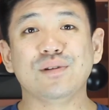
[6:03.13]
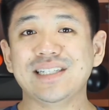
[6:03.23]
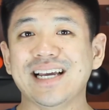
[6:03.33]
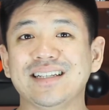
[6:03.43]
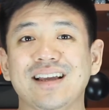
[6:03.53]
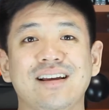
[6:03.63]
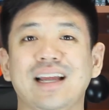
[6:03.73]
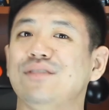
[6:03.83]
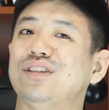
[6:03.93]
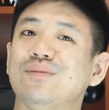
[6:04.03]
predict
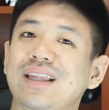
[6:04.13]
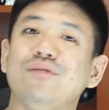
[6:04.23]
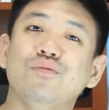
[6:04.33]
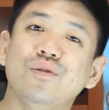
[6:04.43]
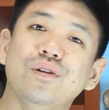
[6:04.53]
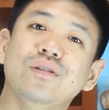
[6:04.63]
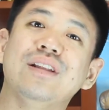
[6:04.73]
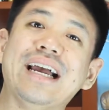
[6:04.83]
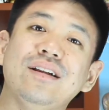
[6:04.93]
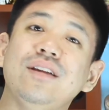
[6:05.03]
if something will
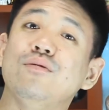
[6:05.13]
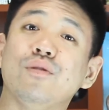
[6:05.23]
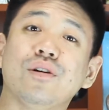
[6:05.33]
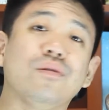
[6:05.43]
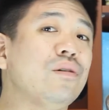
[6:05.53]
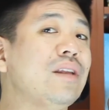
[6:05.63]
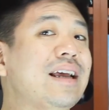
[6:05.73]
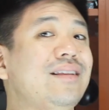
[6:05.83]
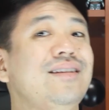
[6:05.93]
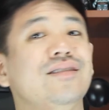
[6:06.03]
likely work or
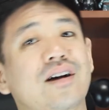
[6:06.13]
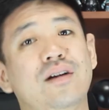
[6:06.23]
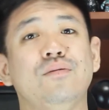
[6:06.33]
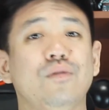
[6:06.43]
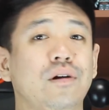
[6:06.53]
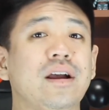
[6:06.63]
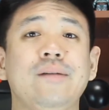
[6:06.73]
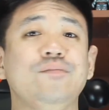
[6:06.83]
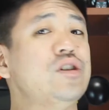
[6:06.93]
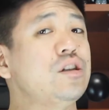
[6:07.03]
likely not work
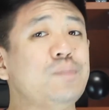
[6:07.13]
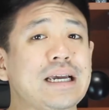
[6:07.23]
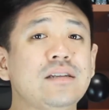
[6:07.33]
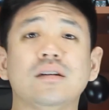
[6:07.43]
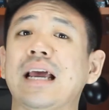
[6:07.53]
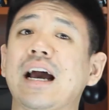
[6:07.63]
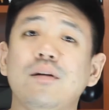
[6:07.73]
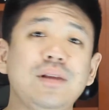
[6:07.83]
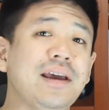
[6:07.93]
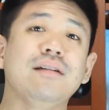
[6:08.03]
just based on
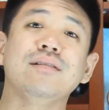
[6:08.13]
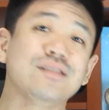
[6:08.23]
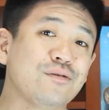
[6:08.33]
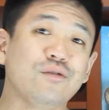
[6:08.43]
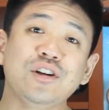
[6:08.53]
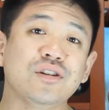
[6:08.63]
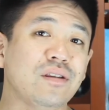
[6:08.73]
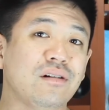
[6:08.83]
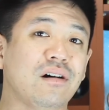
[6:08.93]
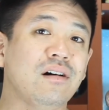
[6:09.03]
how many areas of
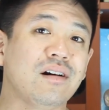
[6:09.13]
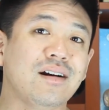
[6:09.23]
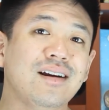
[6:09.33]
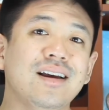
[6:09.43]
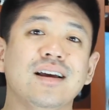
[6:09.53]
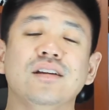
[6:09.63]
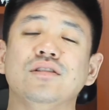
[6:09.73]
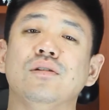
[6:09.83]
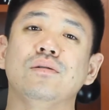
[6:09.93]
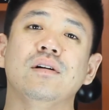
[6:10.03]
friction there are.
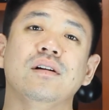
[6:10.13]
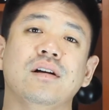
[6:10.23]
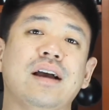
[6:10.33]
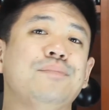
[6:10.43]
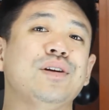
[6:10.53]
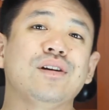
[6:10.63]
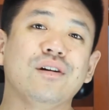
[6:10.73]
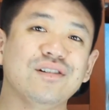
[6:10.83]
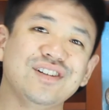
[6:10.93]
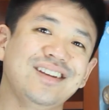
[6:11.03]
So I'm
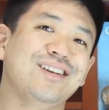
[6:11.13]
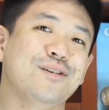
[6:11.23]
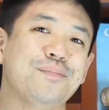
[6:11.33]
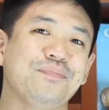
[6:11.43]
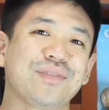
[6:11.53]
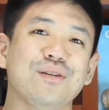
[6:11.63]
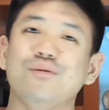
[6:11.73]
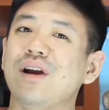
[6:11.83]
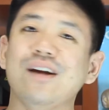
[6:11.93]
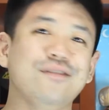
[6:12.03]
encouraging you,
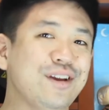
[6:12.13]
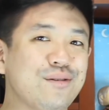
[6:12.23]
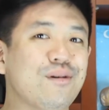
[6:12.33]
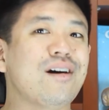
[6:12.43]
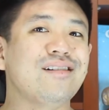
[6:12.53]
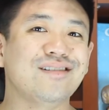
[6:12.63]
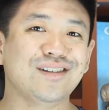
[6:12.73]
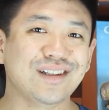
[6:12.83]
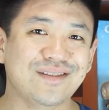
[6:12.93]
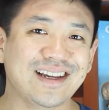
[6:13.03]
wherever you are in
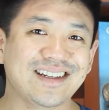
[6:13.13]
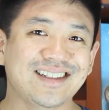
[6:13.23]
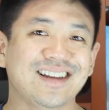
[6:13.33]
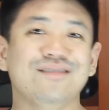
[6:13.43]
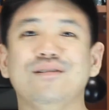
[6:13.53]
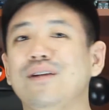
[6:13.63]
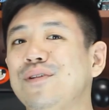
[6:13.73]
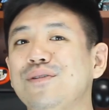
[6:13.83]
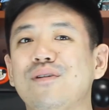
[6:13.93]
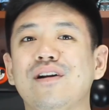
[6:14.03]
all of this,
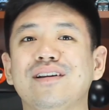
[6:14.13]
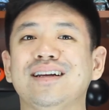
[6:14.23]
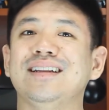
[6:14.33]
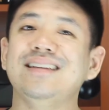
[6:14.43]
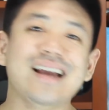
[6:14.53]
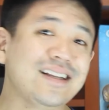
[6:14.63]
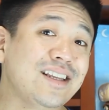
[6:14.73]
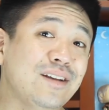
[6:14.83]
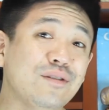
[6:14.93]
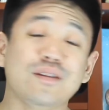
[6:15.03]
wherever you are in
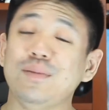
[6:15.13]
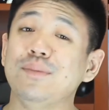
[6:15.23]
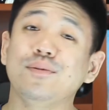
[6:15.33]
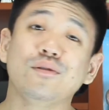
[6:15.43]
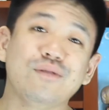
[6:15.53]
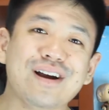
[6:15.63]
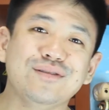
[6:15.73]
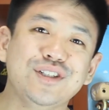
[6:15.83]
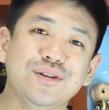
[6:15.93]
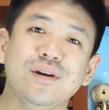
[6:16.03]
connecting with people
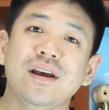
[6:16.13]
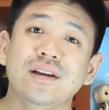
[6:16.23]
around you,